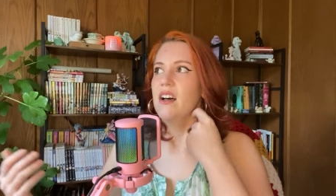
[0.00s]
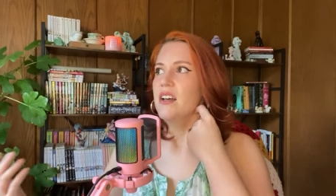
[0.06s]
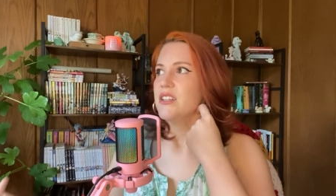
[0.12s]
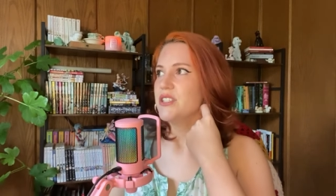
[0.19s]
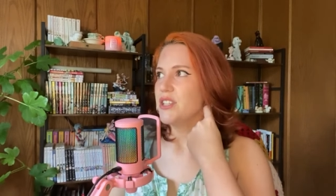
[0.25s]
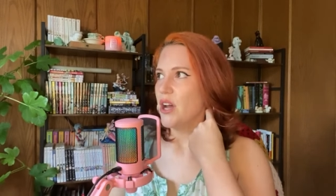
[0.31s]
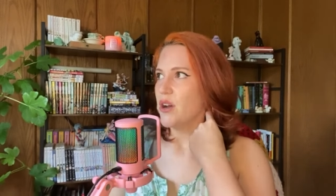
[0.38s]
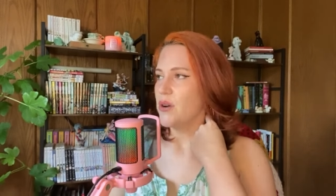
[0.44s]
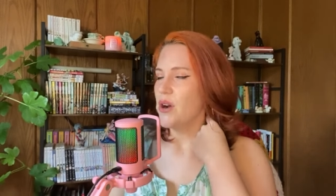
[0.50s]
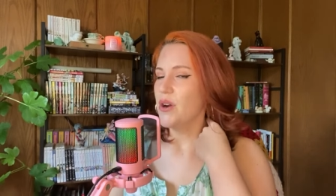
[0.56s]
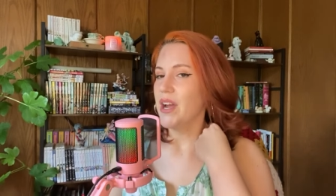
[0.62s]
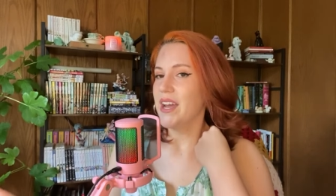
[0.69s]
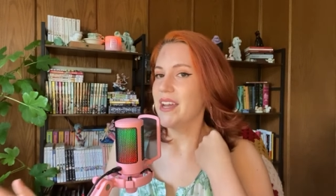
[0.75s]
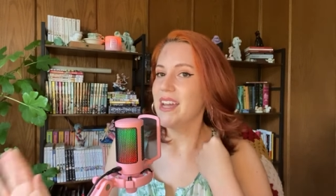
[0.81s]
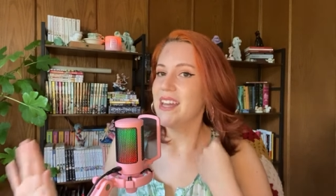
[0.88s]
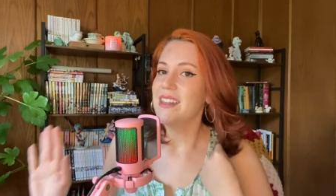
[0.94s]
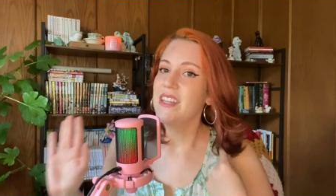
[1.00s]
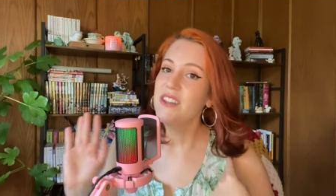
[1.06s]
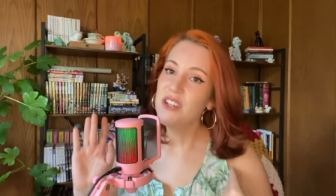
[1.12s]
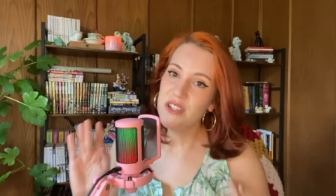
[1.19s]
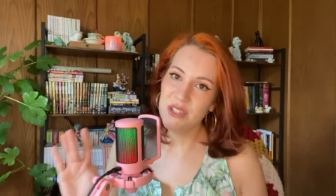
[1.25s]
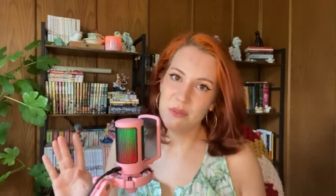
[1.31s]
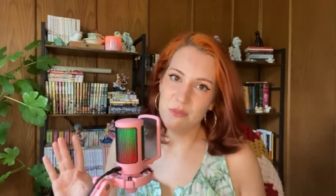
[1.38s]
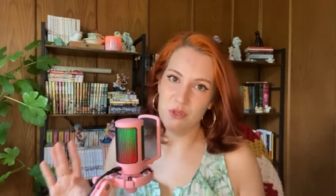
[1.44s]
So, okay. And then
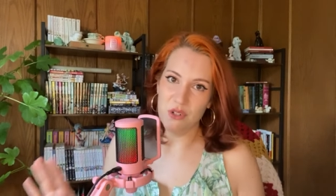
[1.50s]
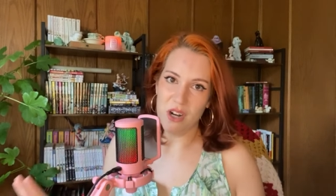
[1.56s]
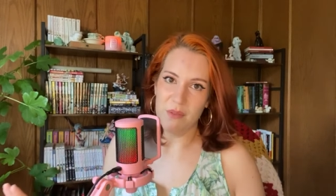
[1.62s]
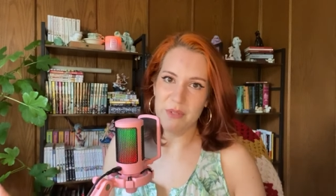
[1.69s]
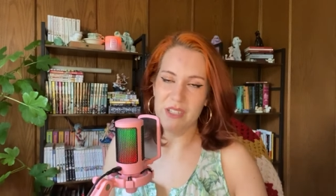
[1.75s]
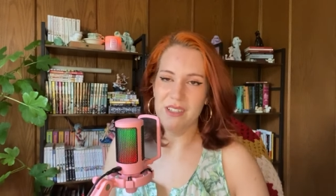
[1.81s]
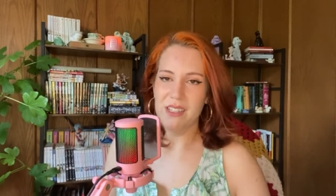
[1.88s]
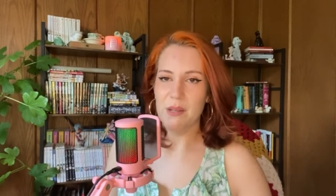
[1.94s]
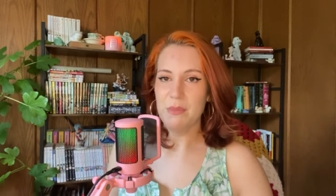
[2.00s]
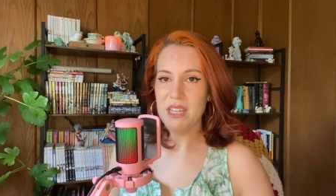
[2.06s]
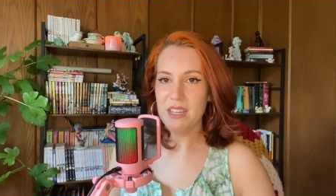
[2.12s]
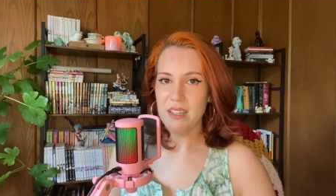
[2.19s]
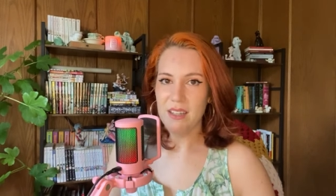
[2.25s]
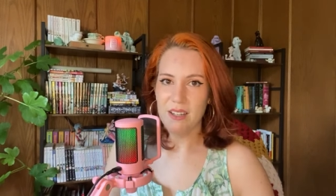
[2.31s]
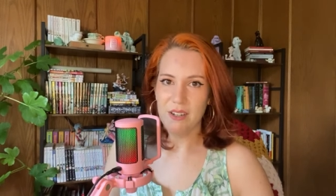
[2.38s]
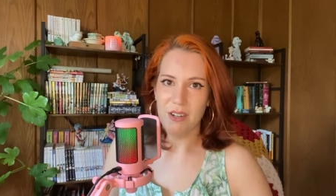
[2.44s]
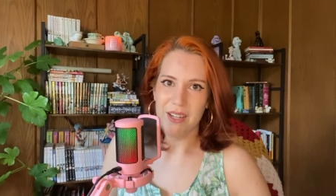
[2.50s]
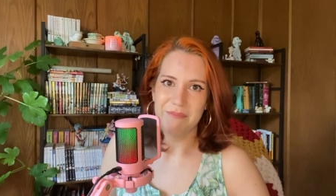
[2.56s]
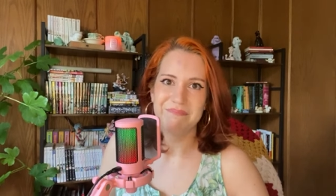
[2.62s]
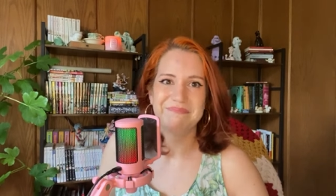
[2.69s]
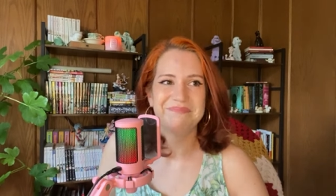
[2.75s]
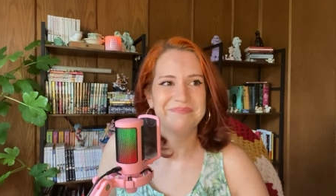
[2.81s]
there's some drama. Let me, okay.